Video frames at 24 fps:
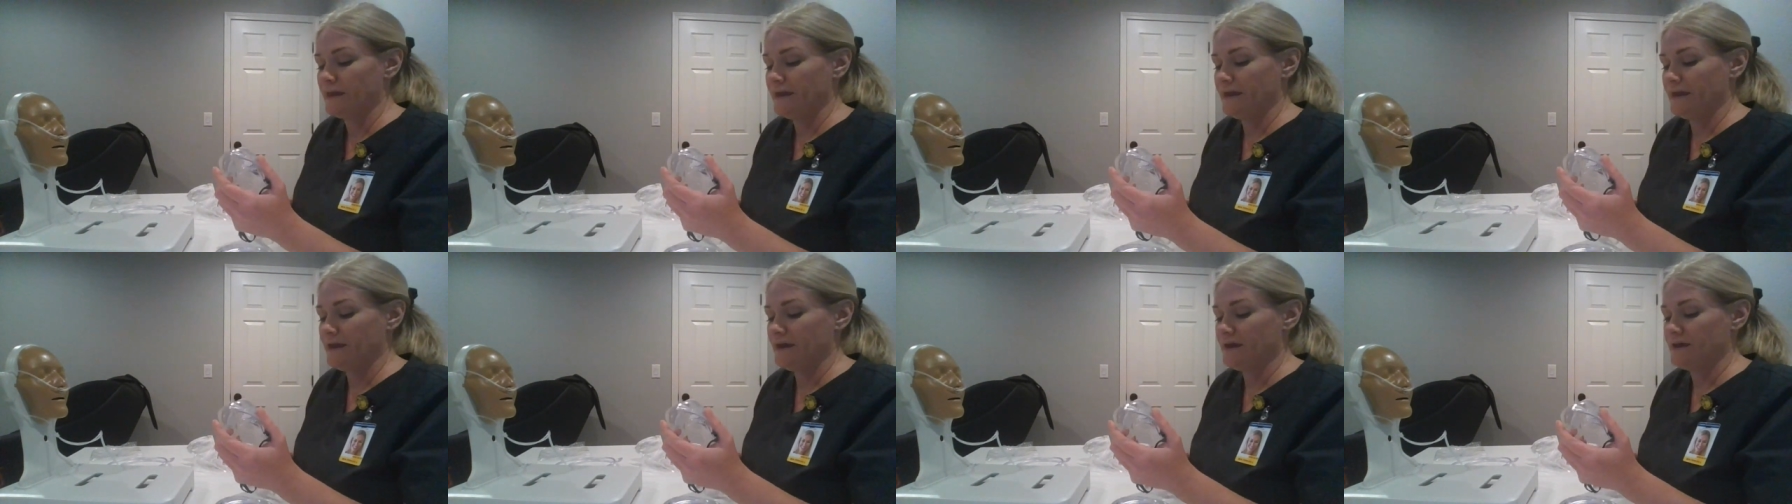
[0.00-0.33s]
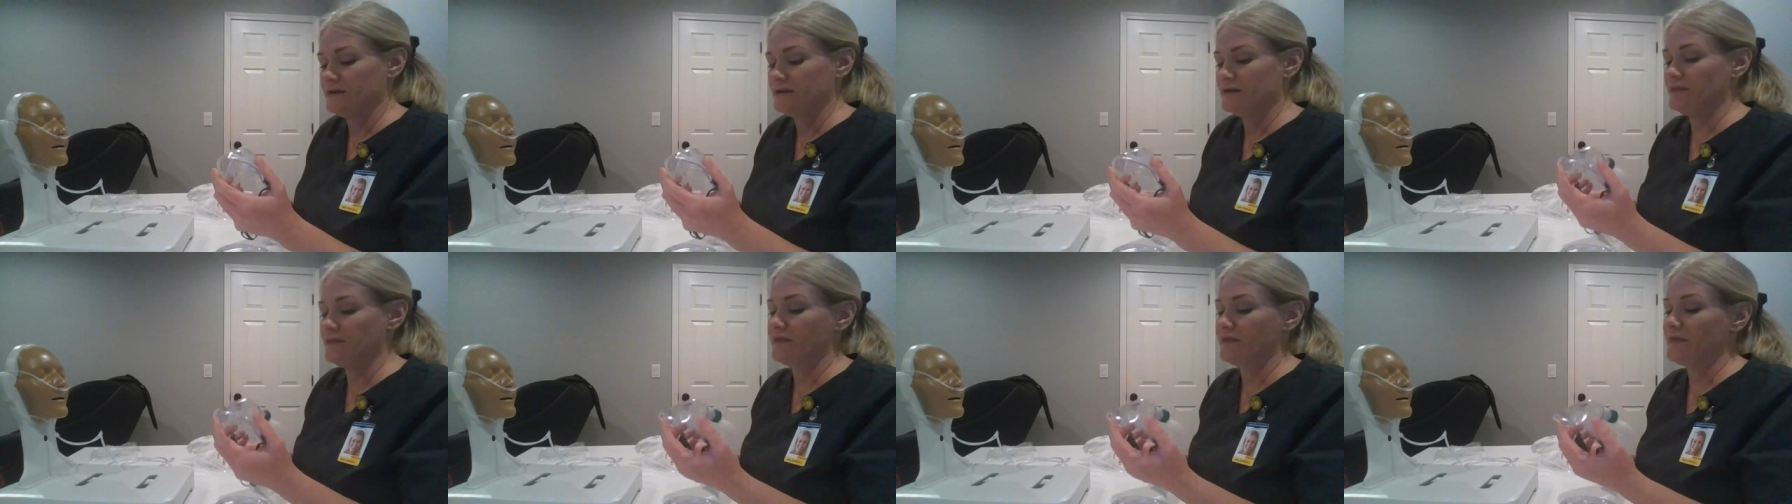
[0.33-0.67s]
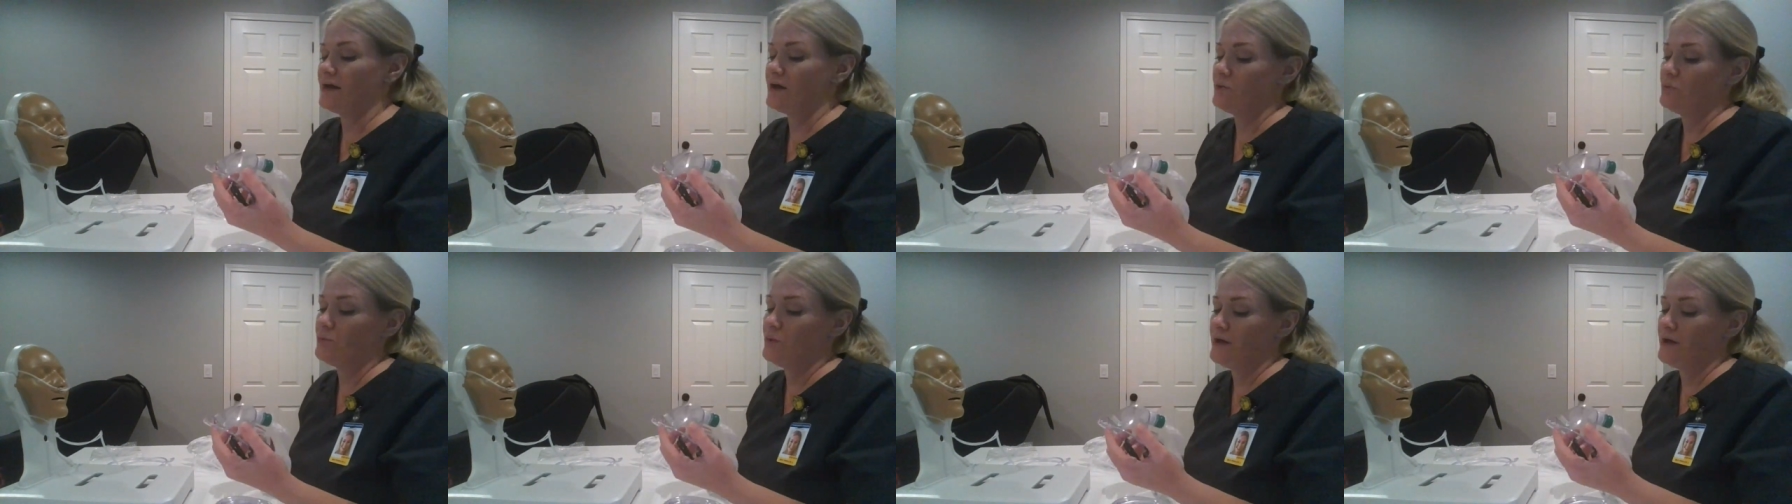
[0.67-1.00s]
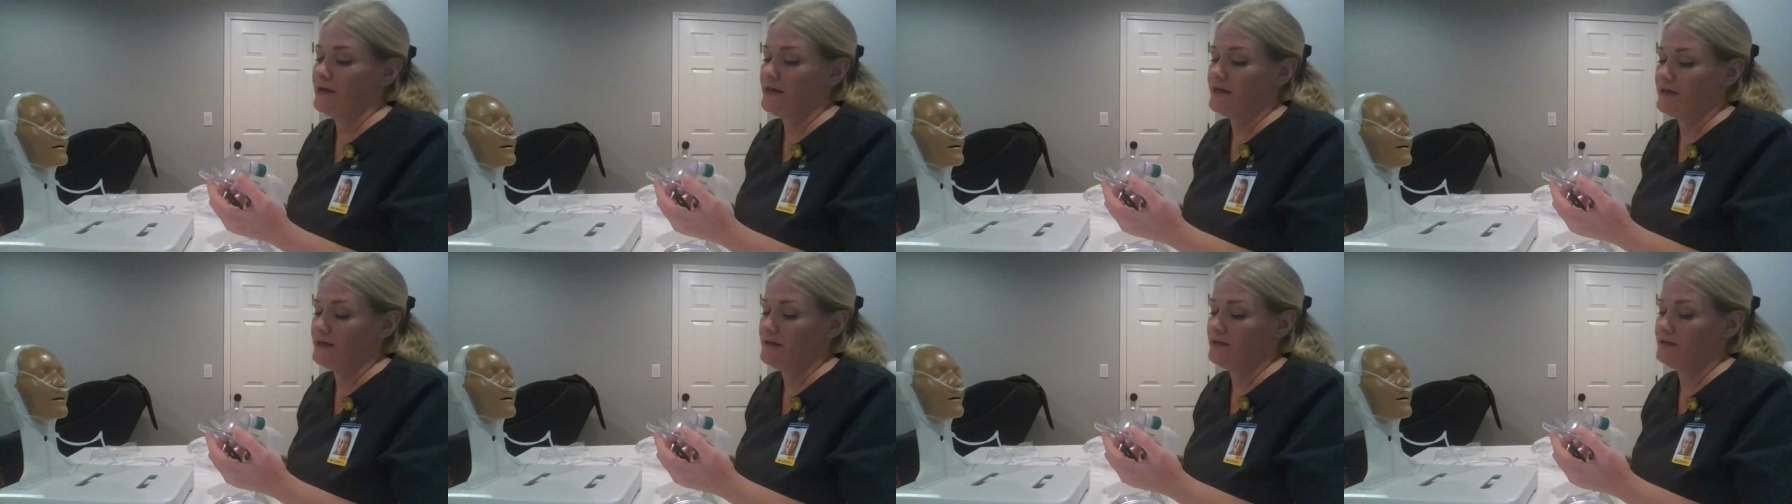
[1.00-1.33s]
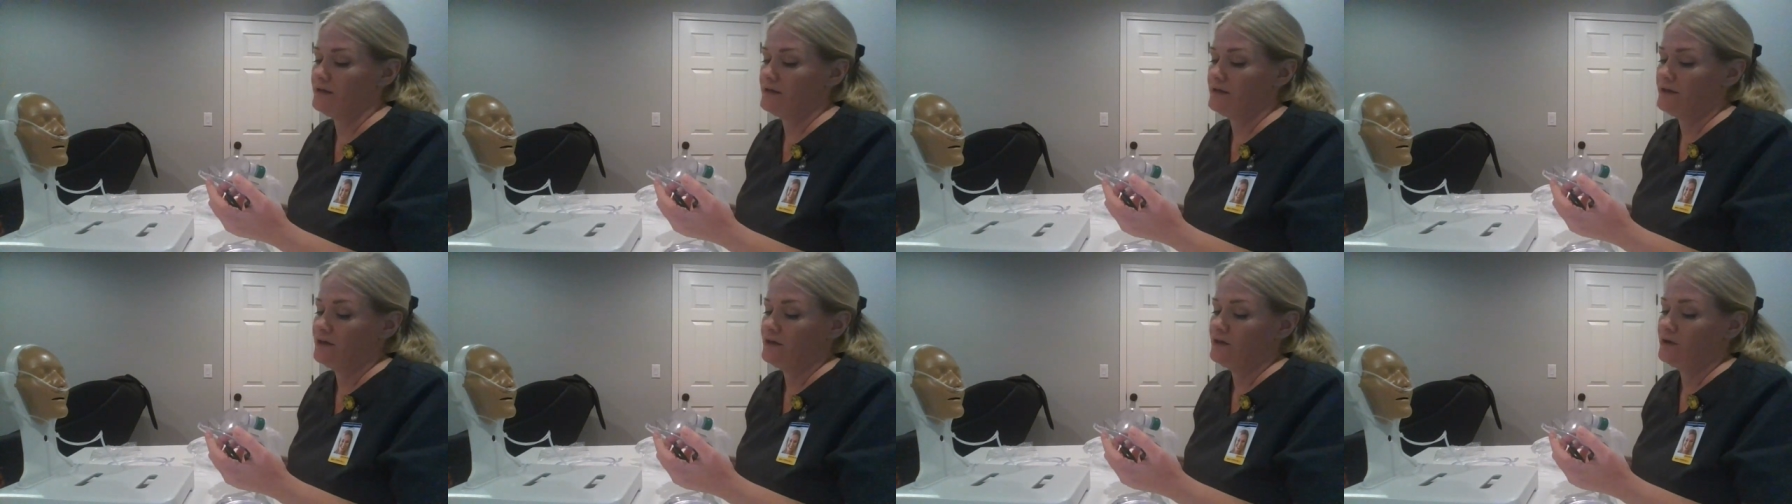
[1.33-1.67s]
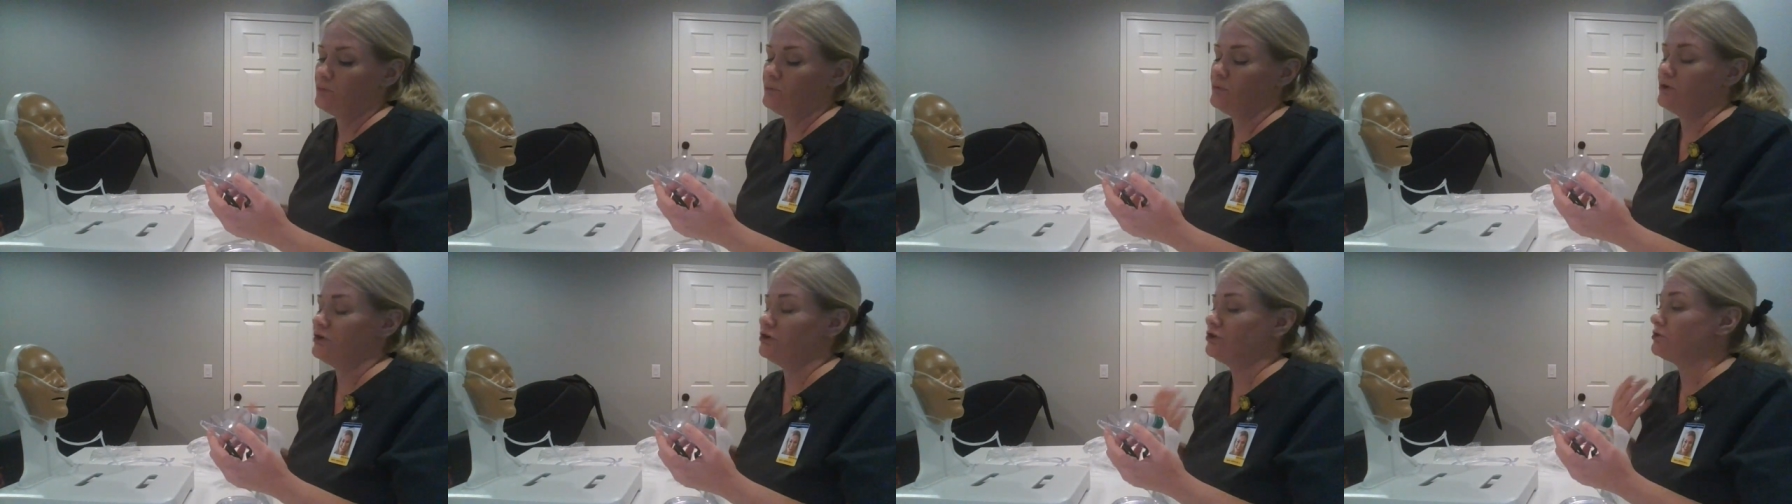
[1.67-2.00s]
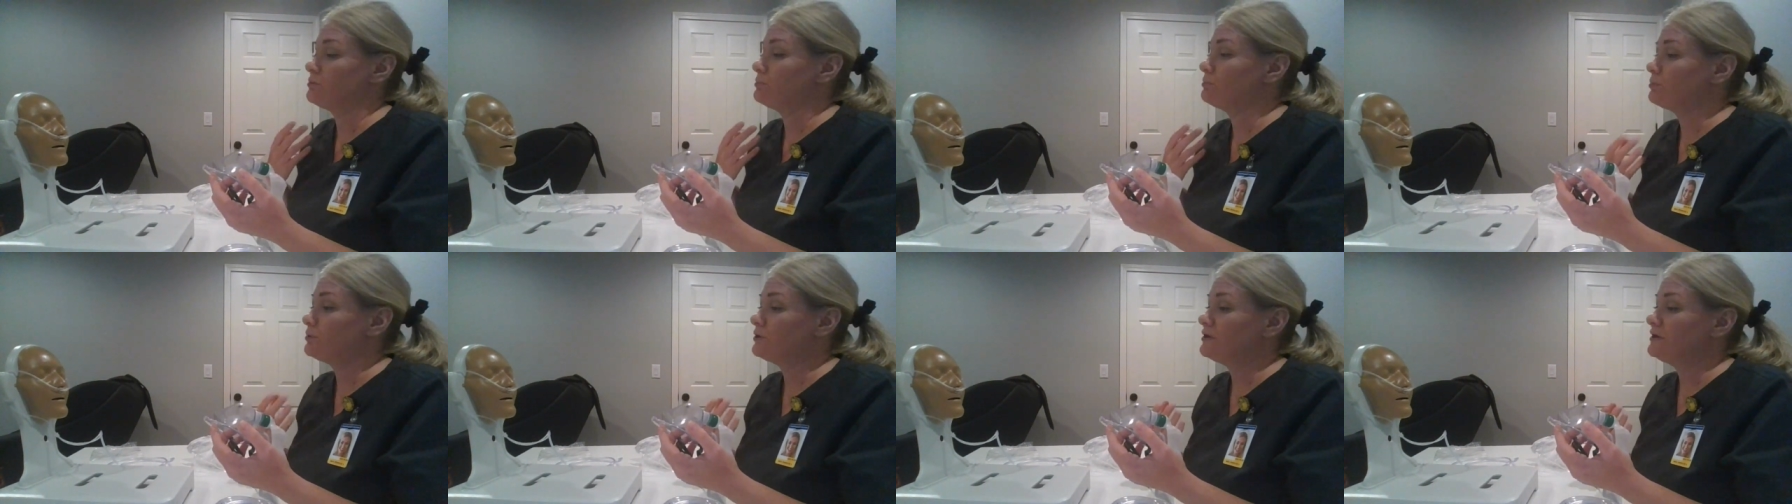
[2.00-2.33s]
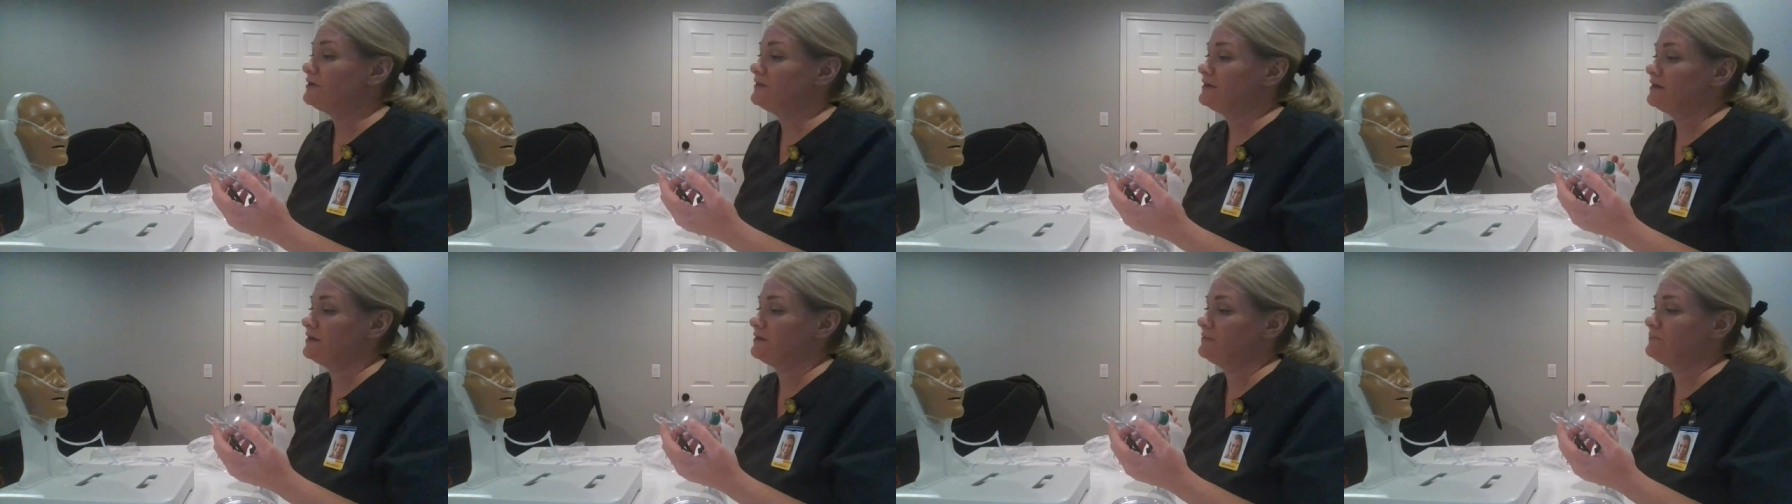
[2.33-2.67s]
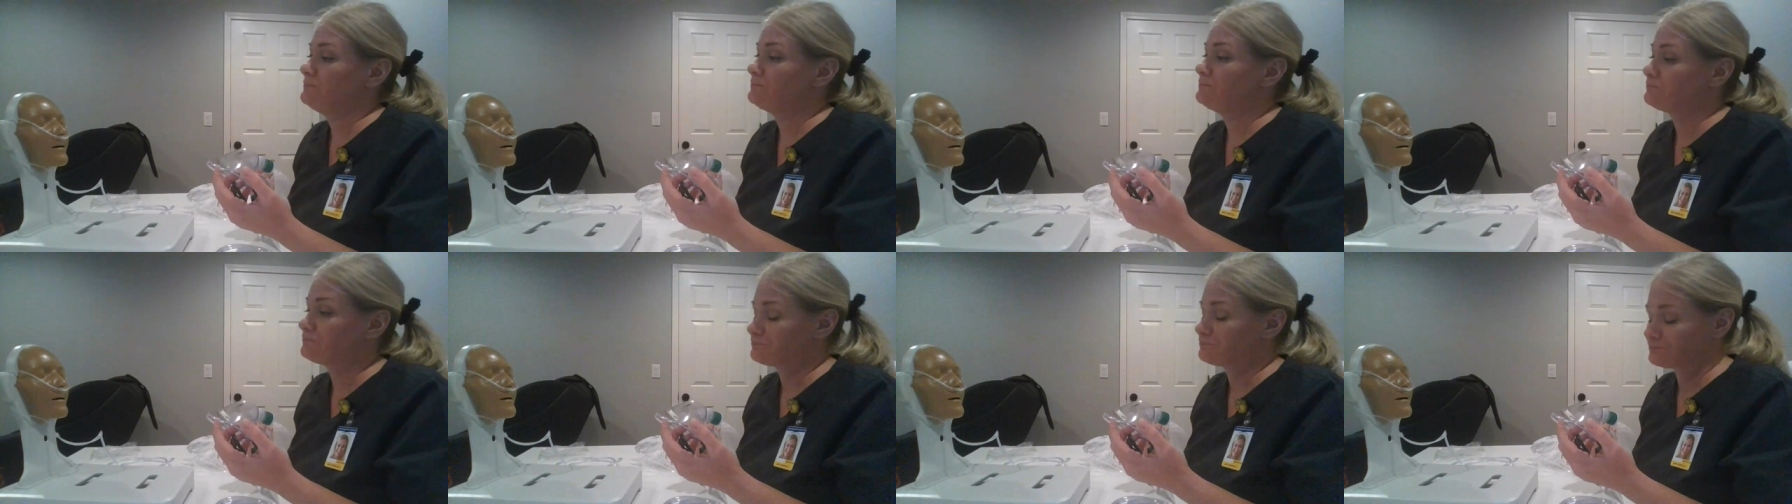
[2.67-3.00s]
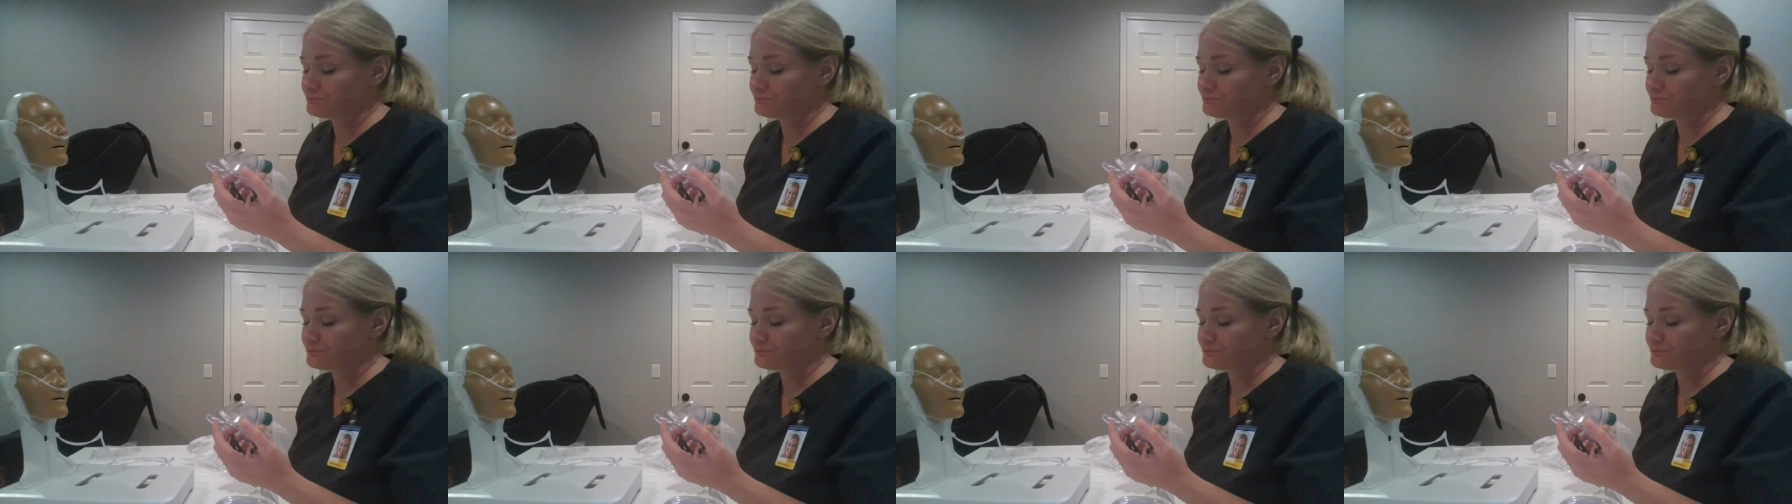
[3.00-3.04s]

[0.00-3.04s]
And that way, when you're breathing,